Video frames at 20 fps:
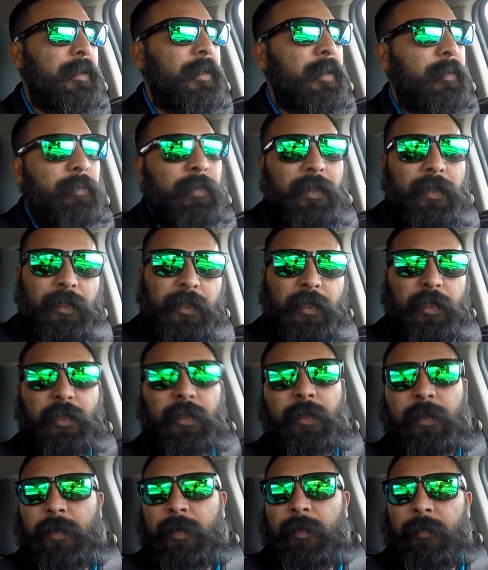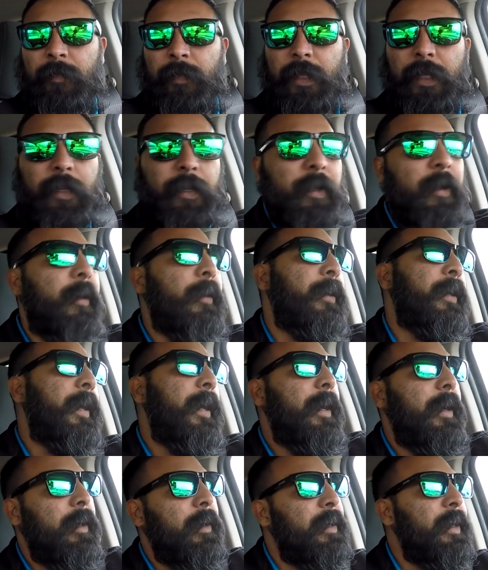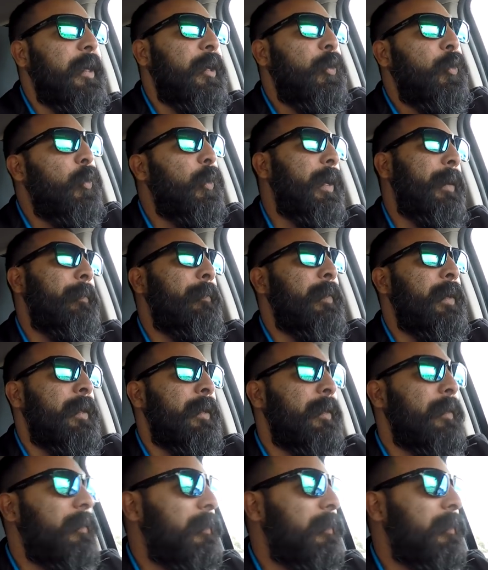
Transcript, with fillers: couple of lawn care equipment.